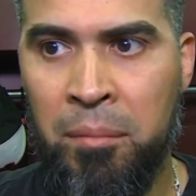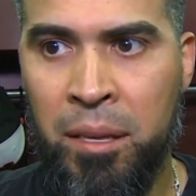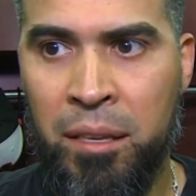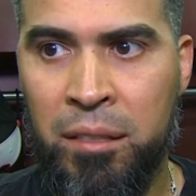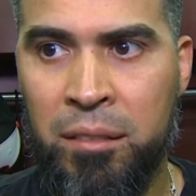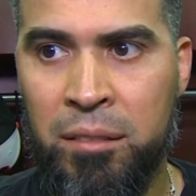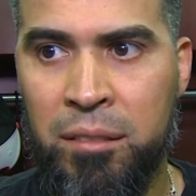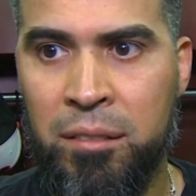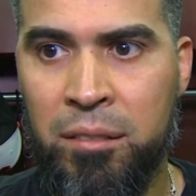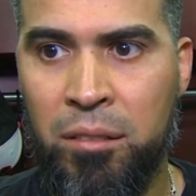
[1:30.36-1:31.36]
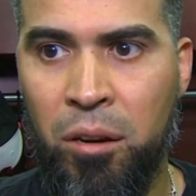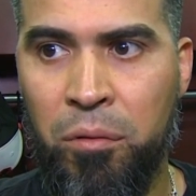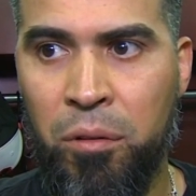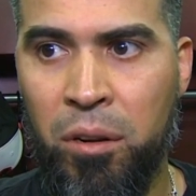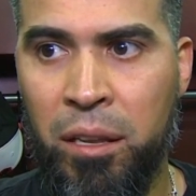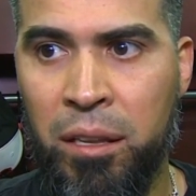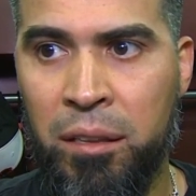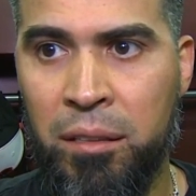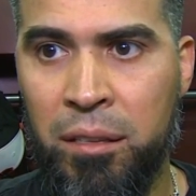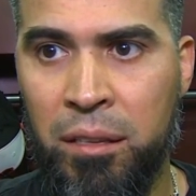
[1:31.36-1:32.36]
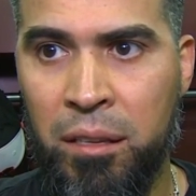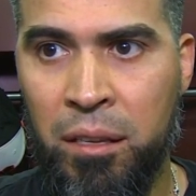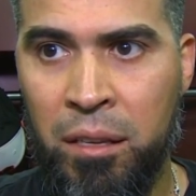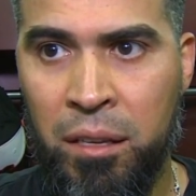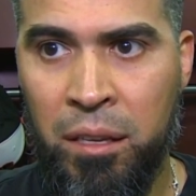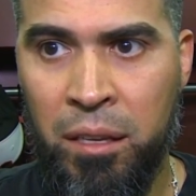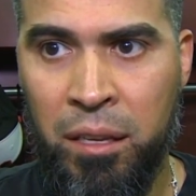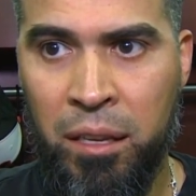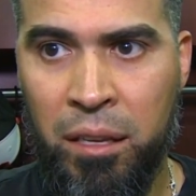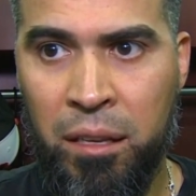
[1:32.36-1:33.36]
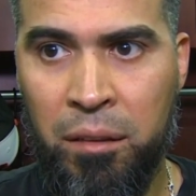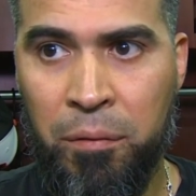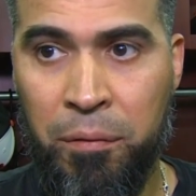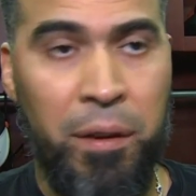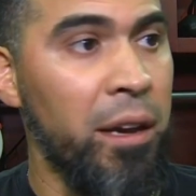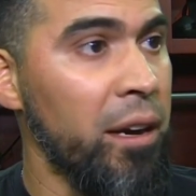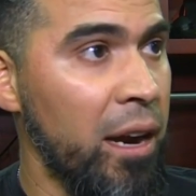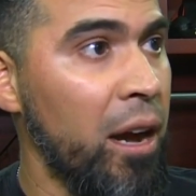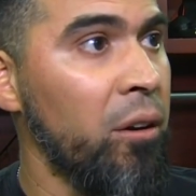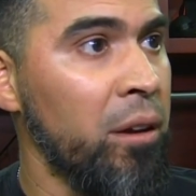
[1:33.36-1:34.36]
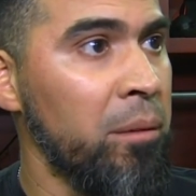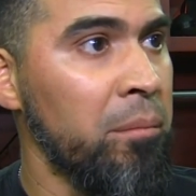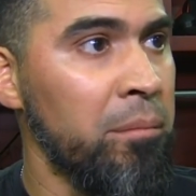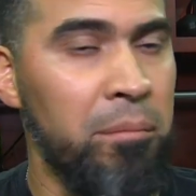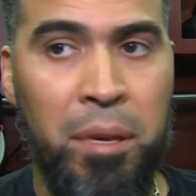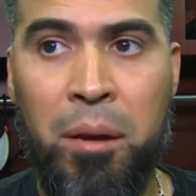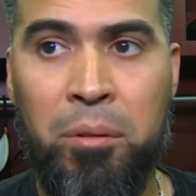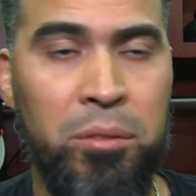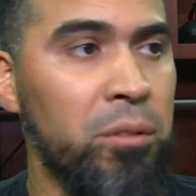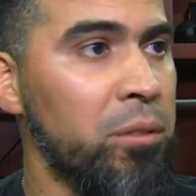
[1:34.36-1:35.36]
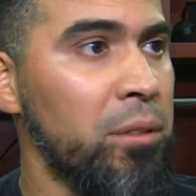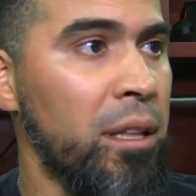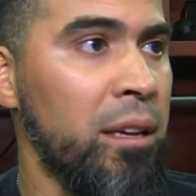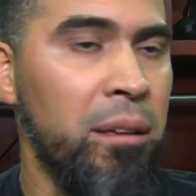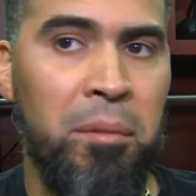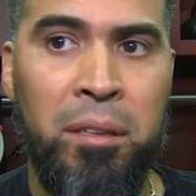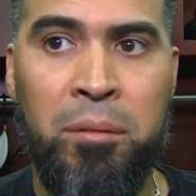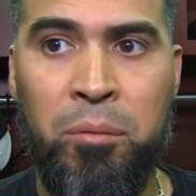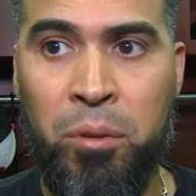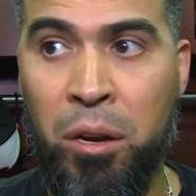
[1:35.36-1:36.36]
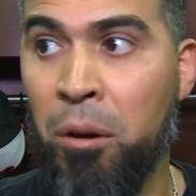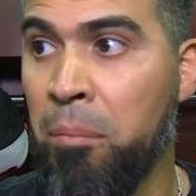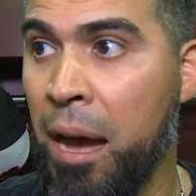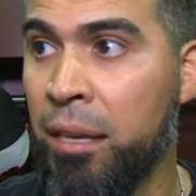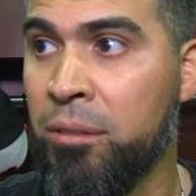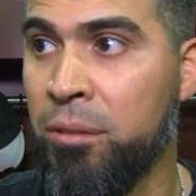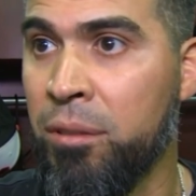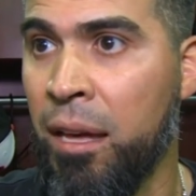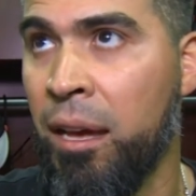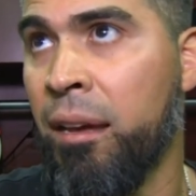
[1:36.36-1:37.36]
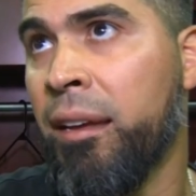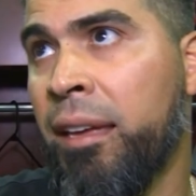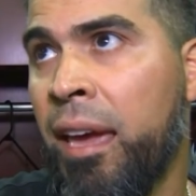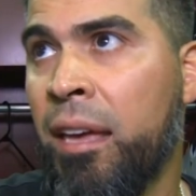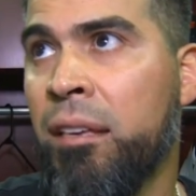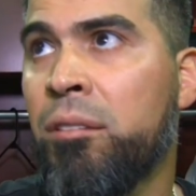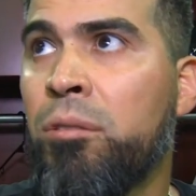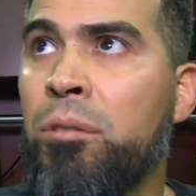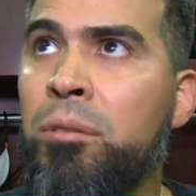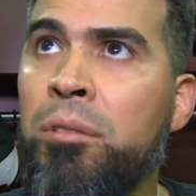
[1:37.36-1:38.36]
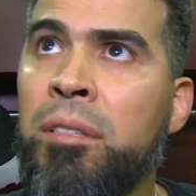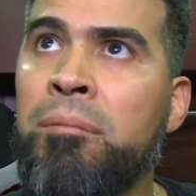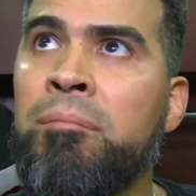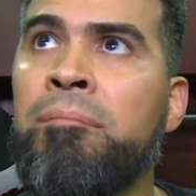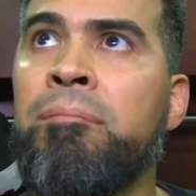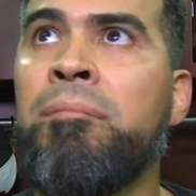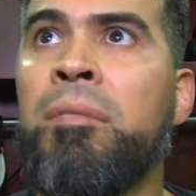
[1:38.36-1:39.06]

I mean, hopefully he figure out and be able to do that. I mean, we go back to the game he threw in